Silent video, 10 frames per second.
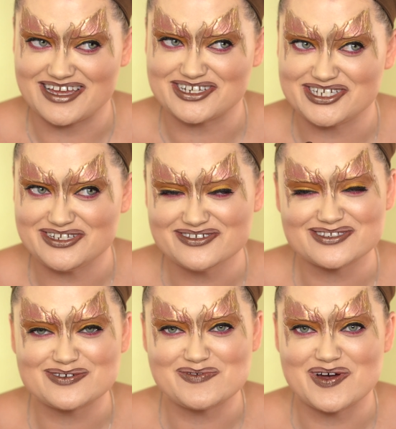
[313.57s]
and she used
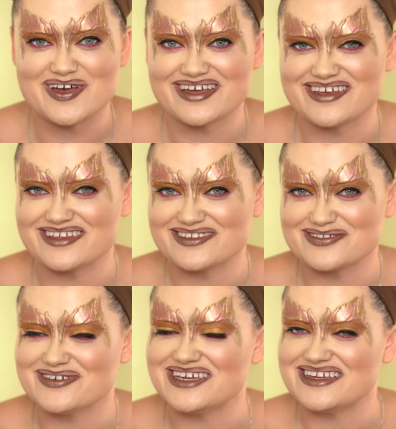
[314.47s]
to work
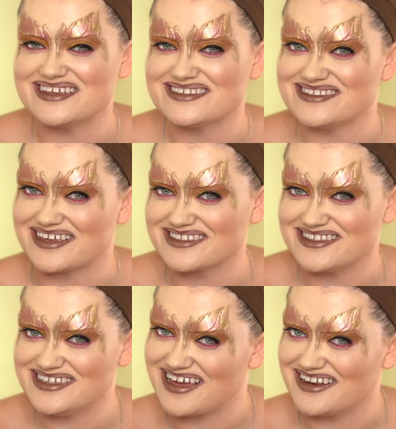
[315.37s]
doing
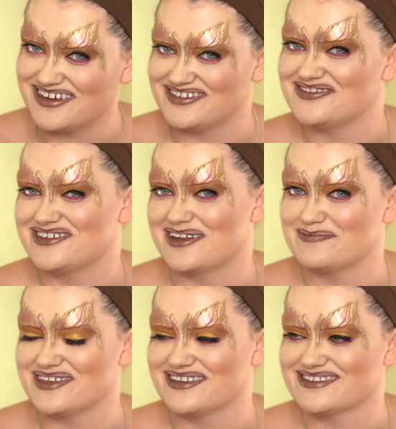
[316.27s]
sexy 900
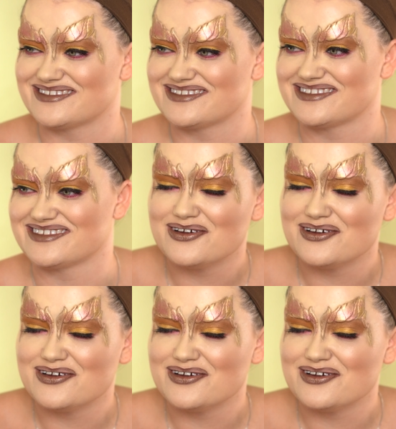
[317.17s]
numbers.